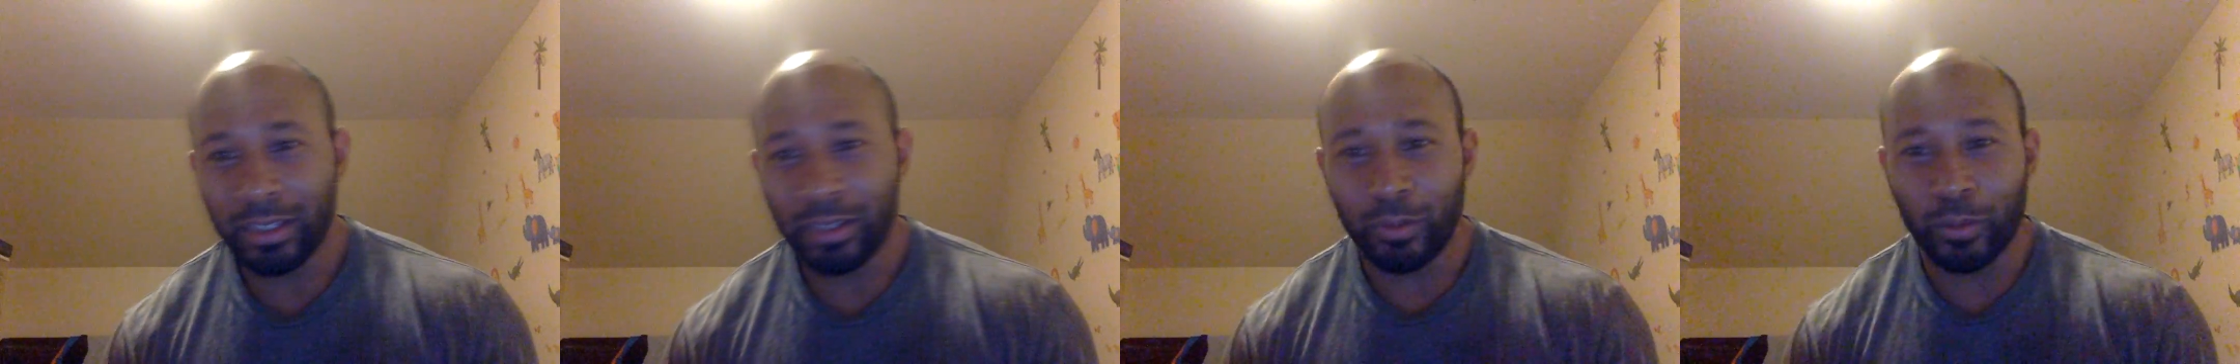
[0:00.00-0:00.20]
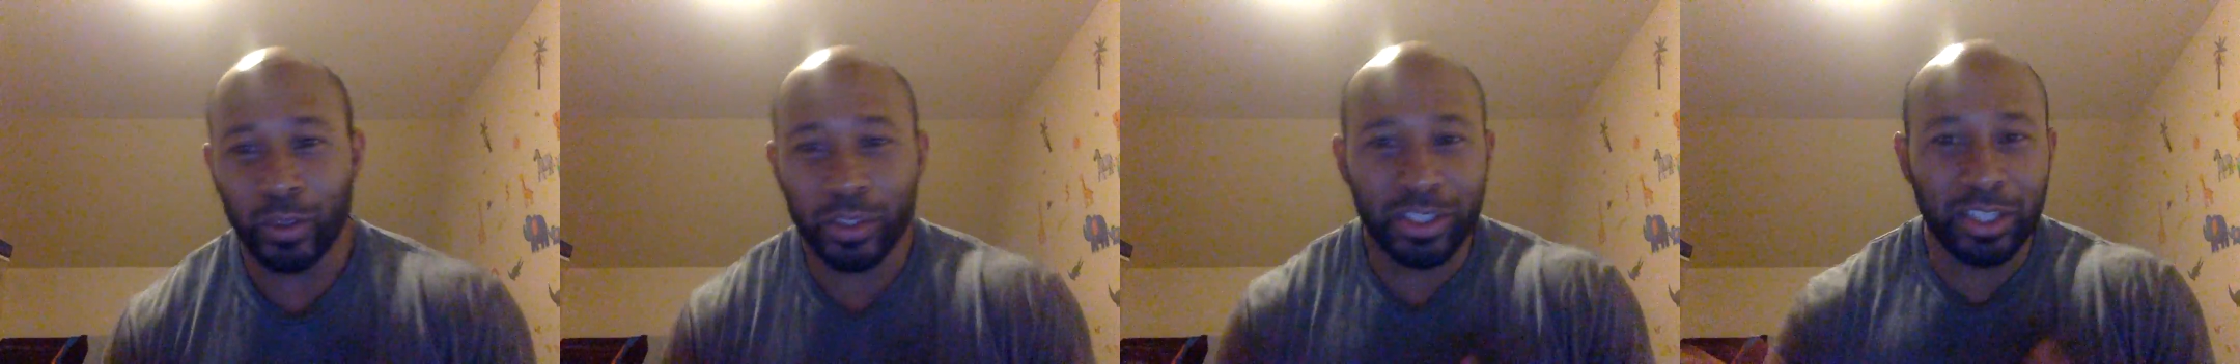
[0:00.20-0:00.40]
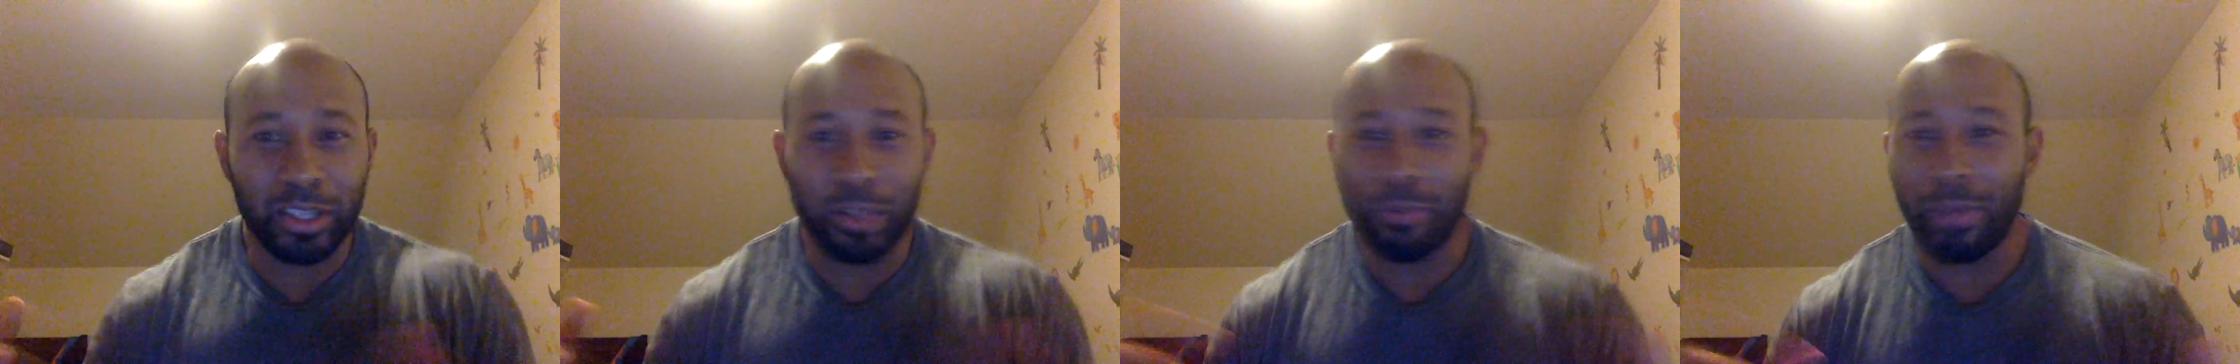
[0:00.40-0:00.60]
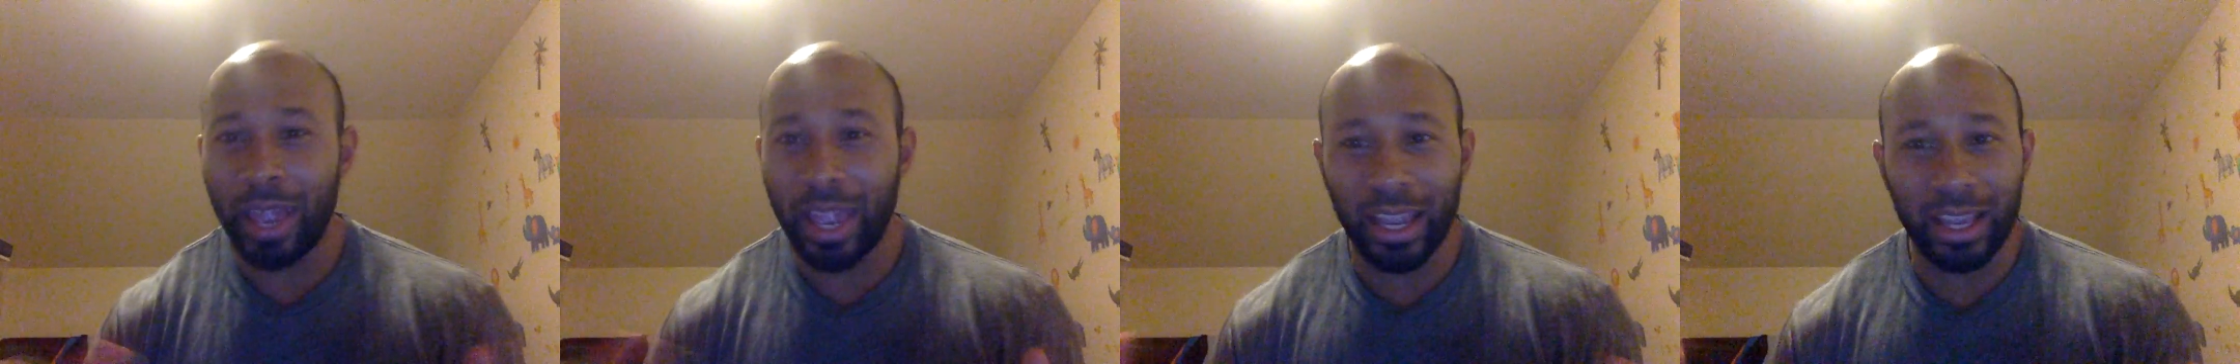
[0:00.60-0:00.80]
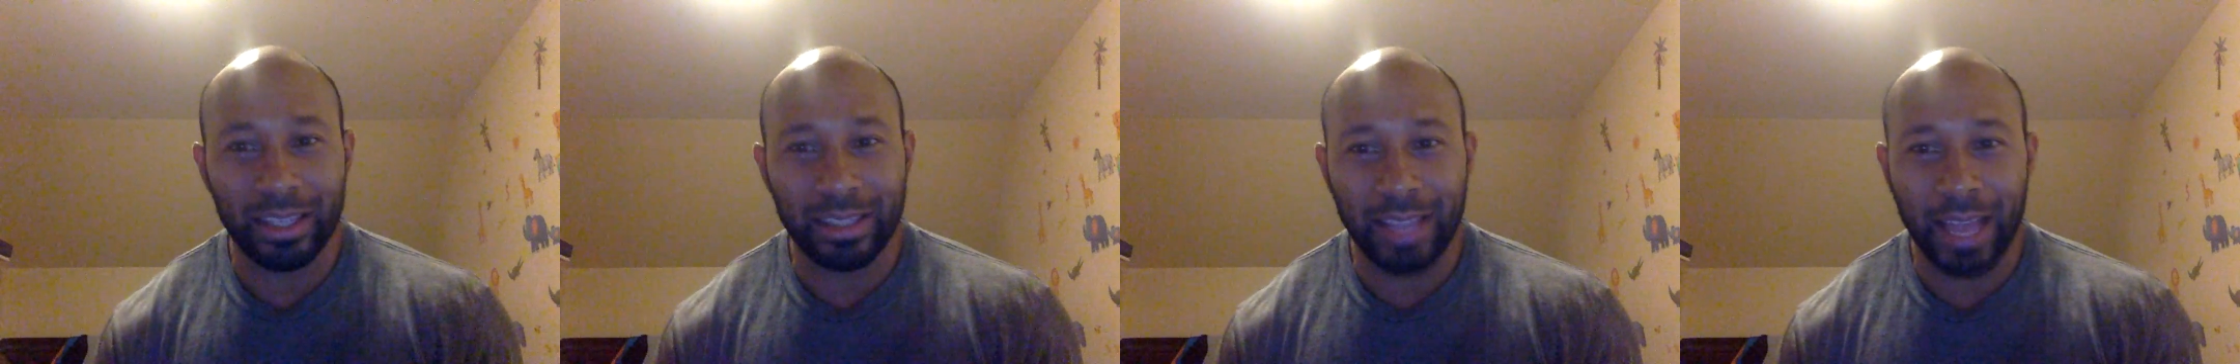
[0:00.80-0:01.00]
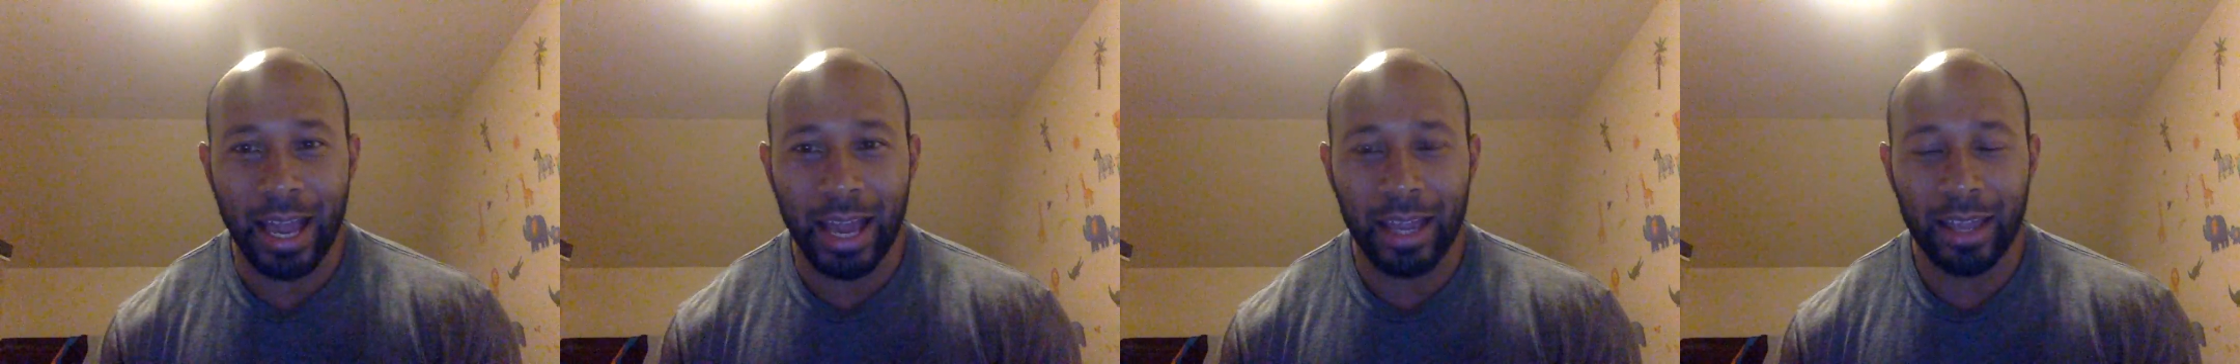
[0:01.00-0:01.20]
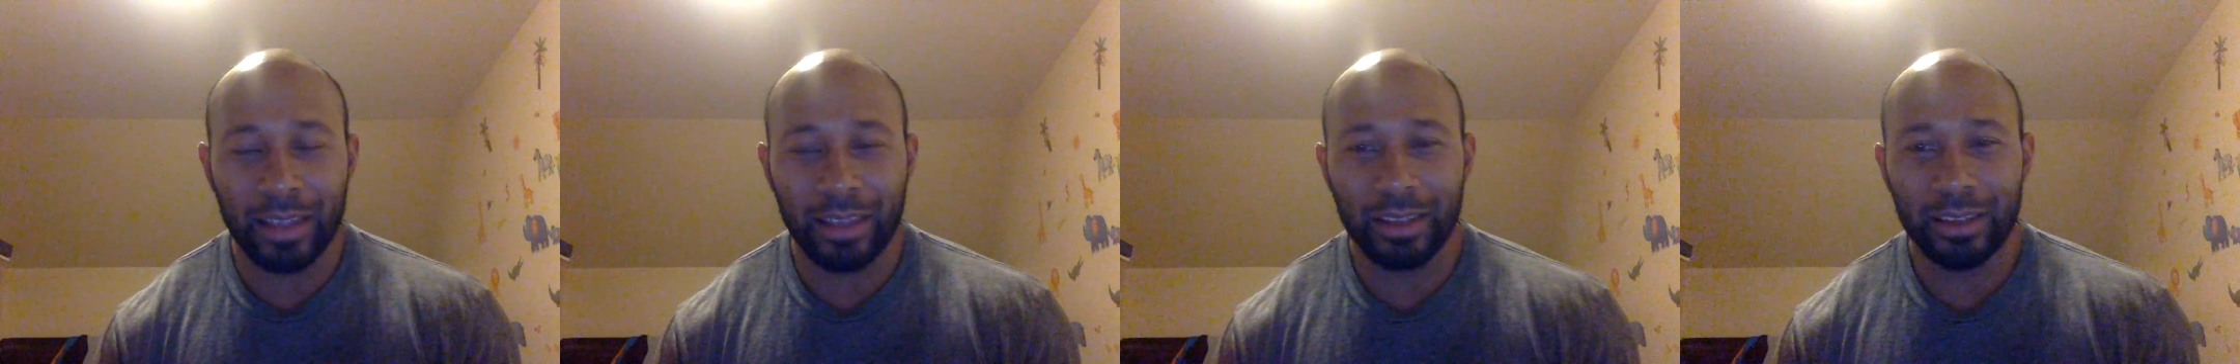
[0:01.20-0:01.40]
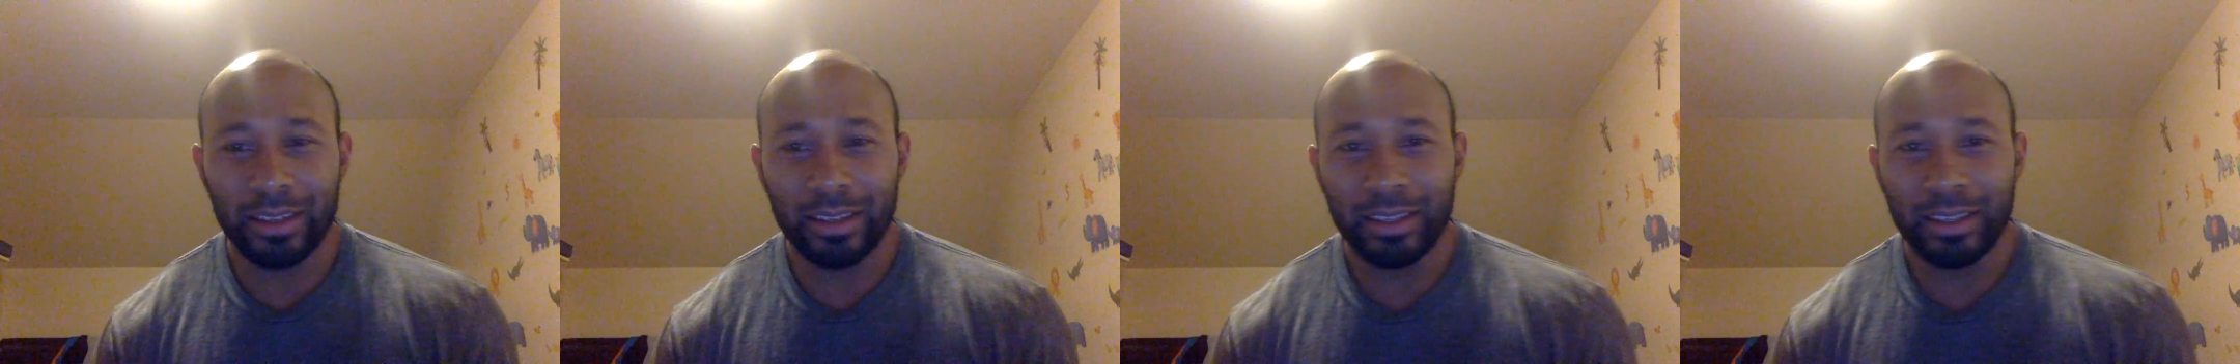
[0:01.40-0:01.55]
once the demand gets high,